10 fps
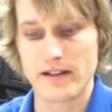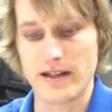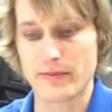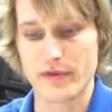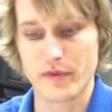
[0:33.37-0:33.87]

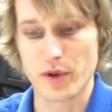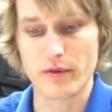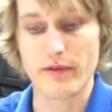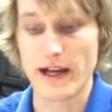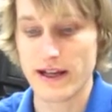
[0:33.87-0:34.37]
Chapter
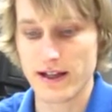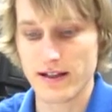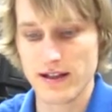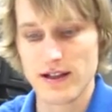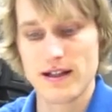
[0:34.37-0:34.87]
4,
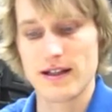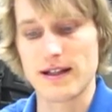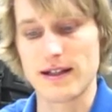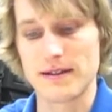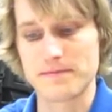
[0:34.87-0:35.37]
writing.
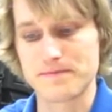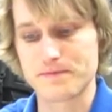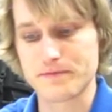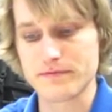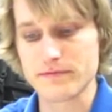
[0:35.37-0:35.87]

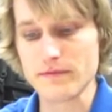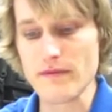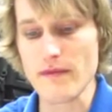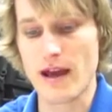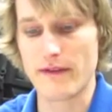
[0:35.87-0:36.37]

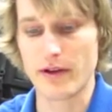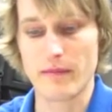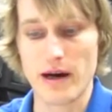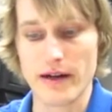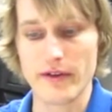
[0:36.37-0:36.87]
Having
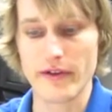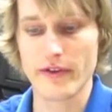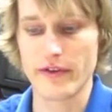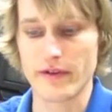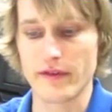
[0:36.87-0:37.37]

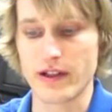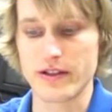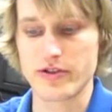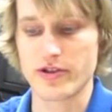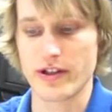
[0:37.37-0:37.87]
models of
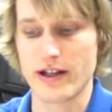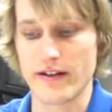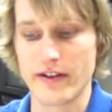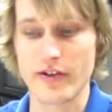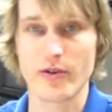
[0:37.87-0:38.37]
each
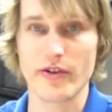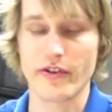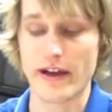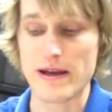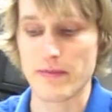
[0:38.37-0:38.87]
discourse
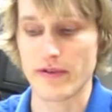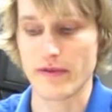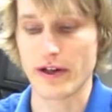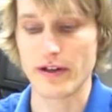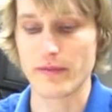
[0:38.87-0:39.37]
type is
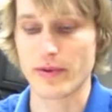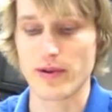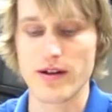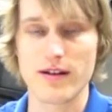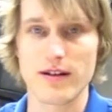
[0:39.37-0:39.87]
very
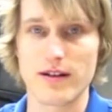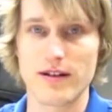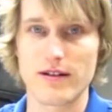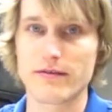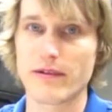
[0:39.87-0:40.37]
important
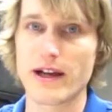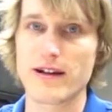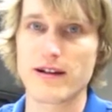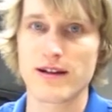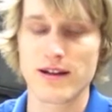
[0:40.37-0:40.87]
in
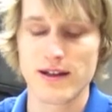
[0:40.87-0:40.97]
writing.